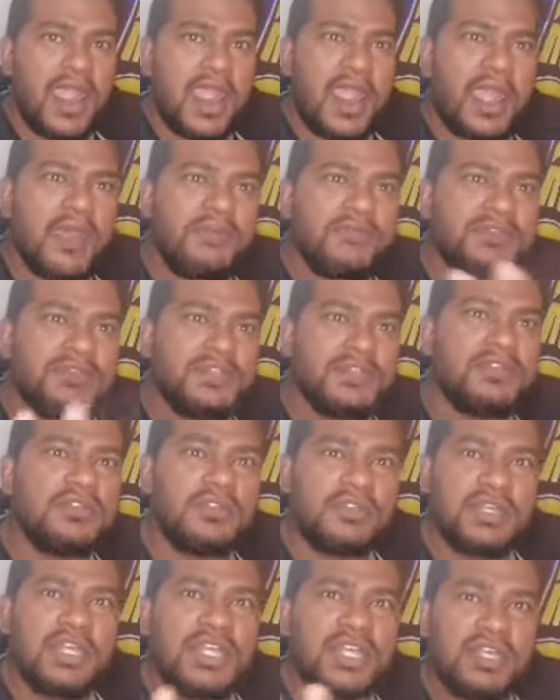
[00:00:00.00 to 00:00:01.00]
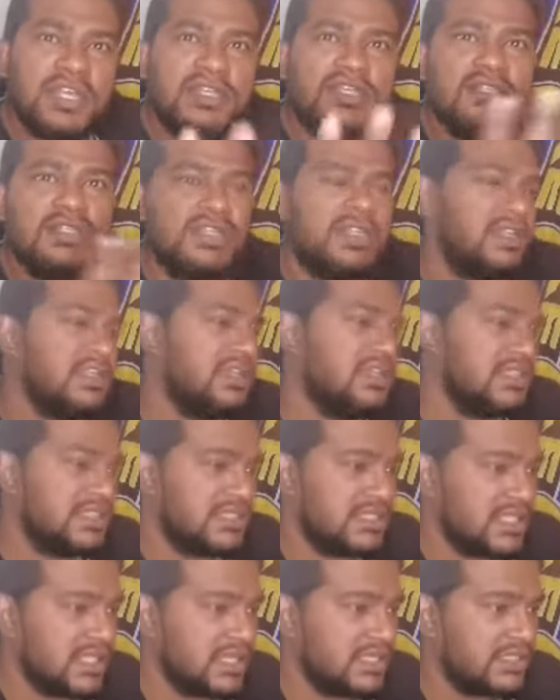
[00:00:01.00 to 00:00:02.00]
absolutely
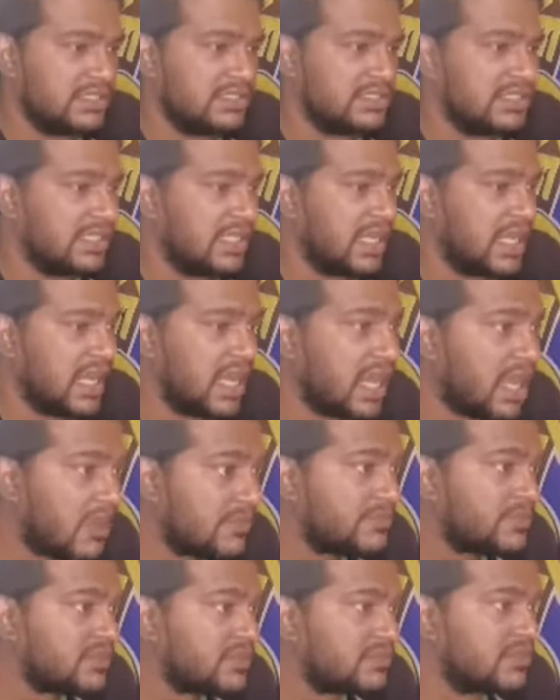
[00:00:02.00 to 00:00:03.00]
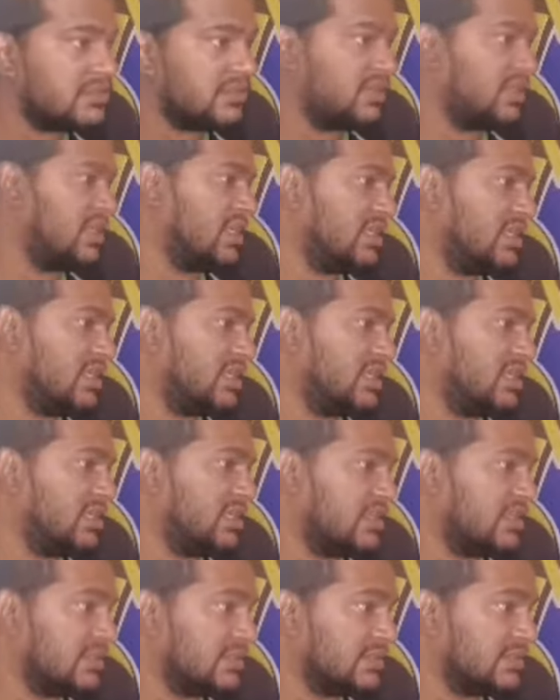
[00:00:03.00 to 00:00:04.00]
ridiculous, guys. Absolutely
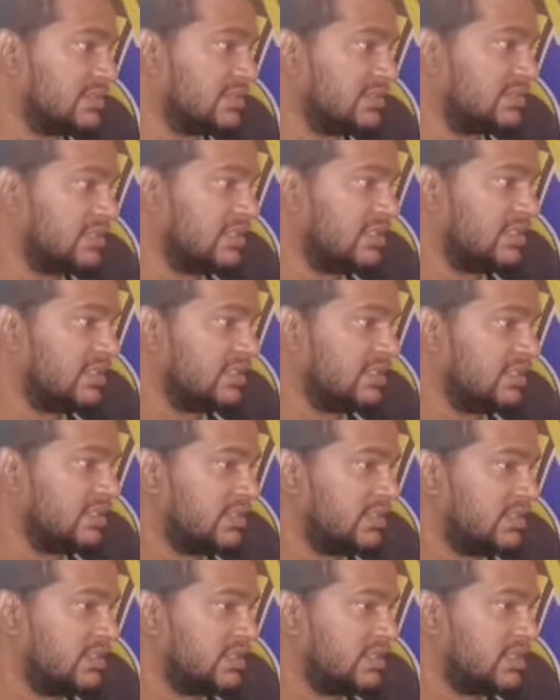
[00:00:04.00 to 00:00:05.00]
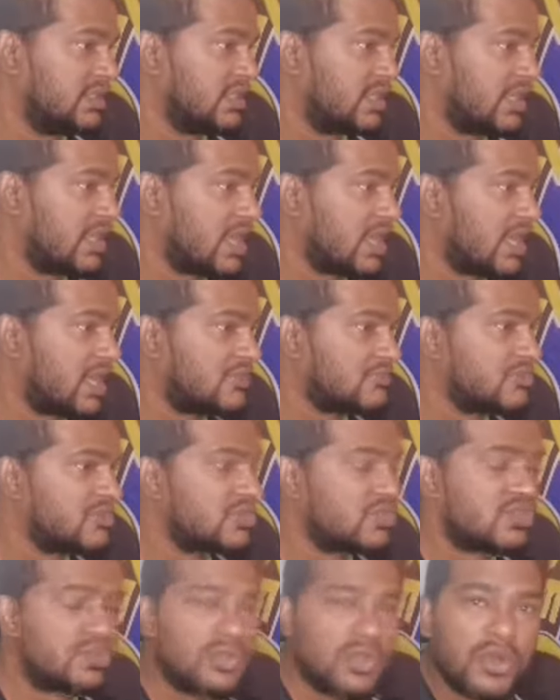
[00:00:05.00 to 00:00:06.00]
ridiculous. I'm
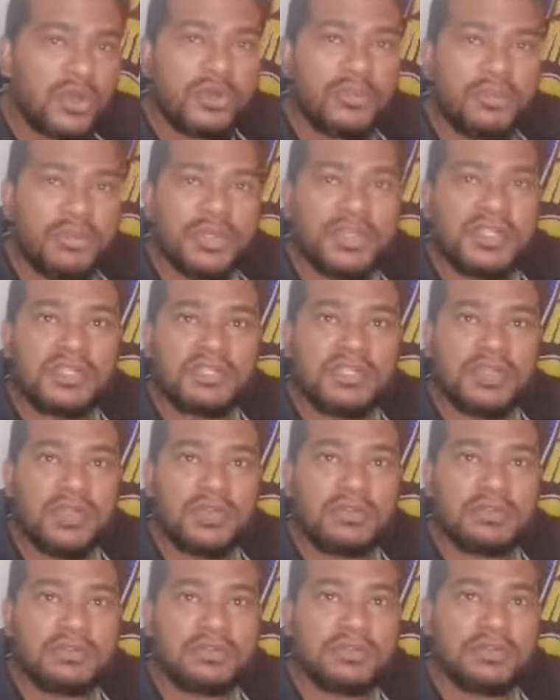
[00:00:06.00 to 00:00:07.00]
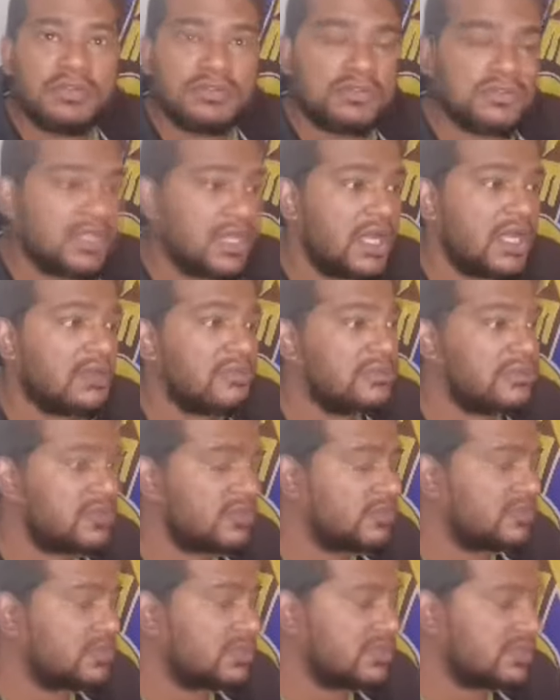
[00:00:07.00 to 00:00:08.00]
so pissed off. I'm
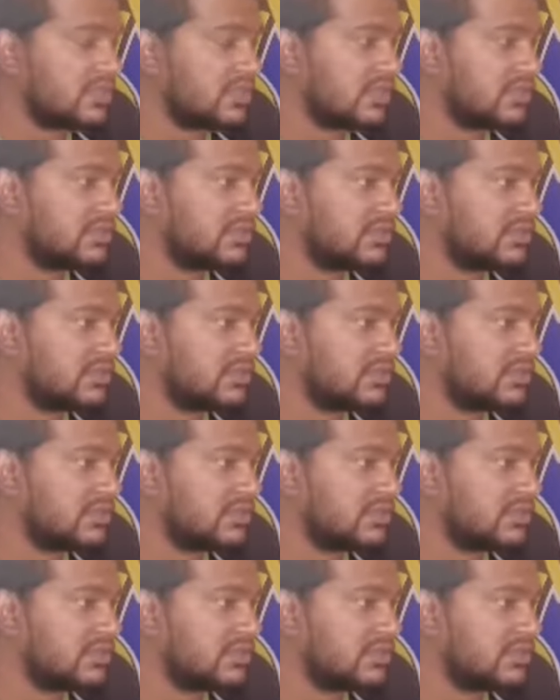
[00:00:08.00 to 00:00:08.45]
so pissed off.